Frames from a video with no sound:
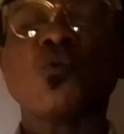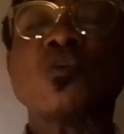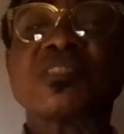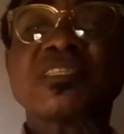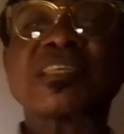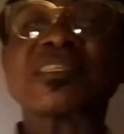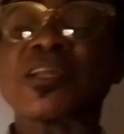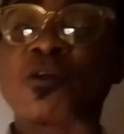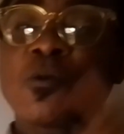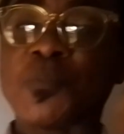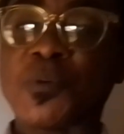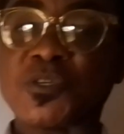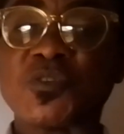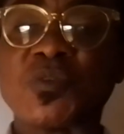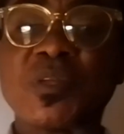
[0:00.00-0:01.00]
who seeks an
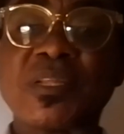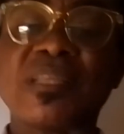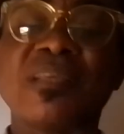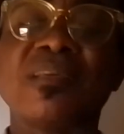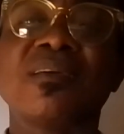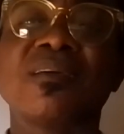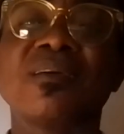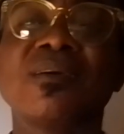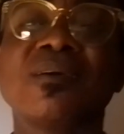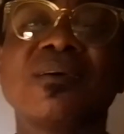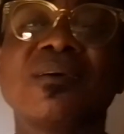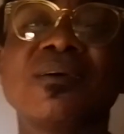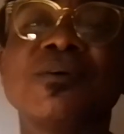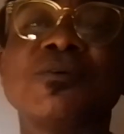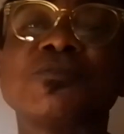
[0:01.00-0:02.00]
opportunity
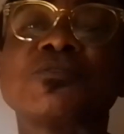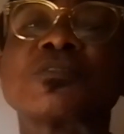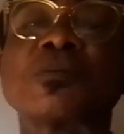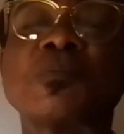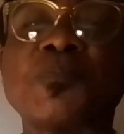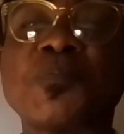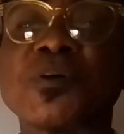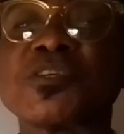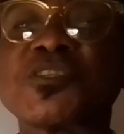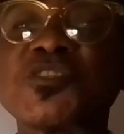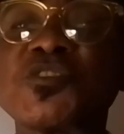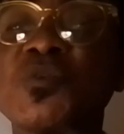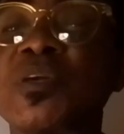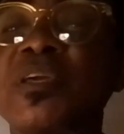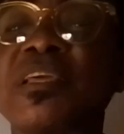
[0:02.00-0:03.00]
to
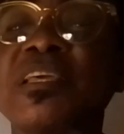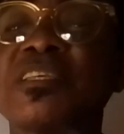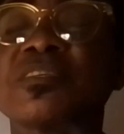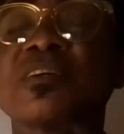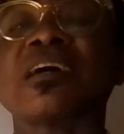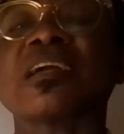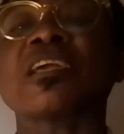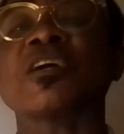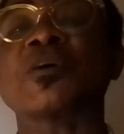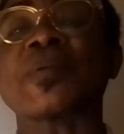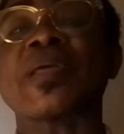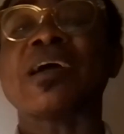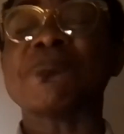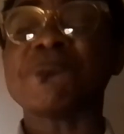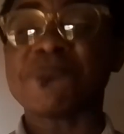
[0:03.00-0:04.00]
pursue his or her
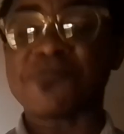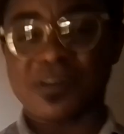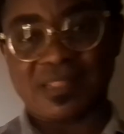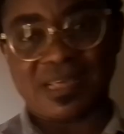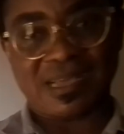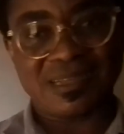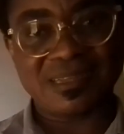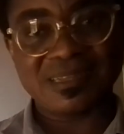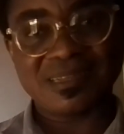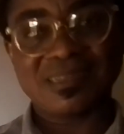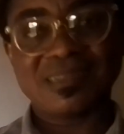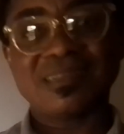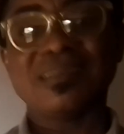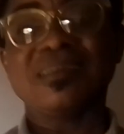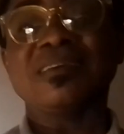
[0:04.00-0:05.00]
career further
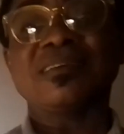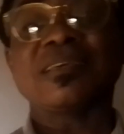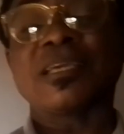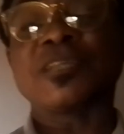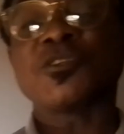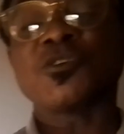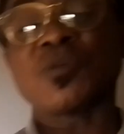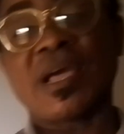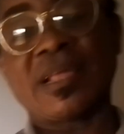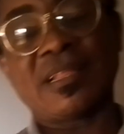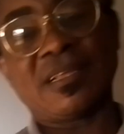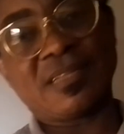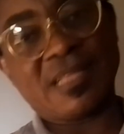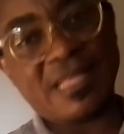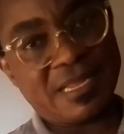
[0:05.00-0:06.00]
in the
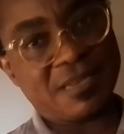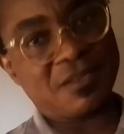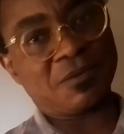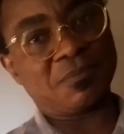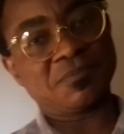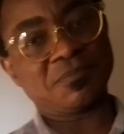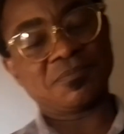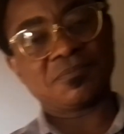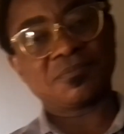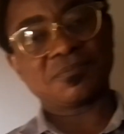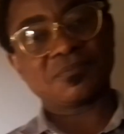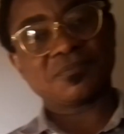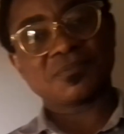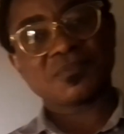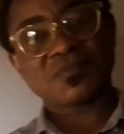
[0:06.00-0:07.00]
United Kingdom.
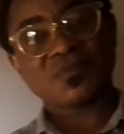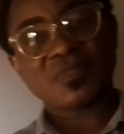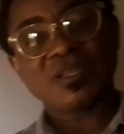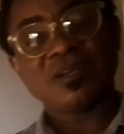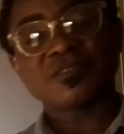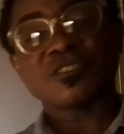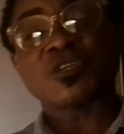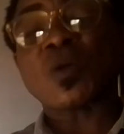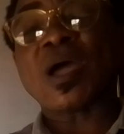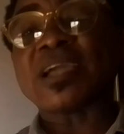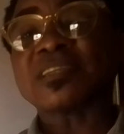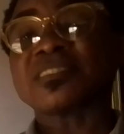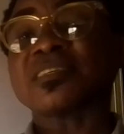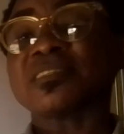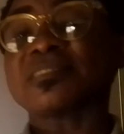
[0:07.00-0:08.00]
The
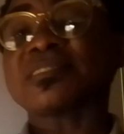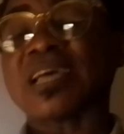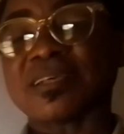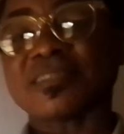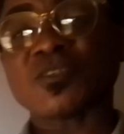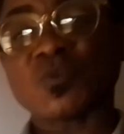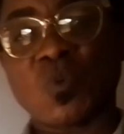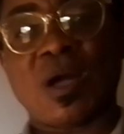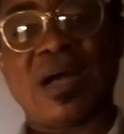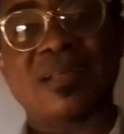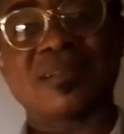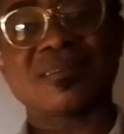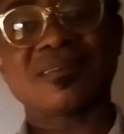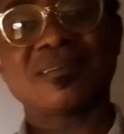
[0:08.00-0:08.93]
writing task 1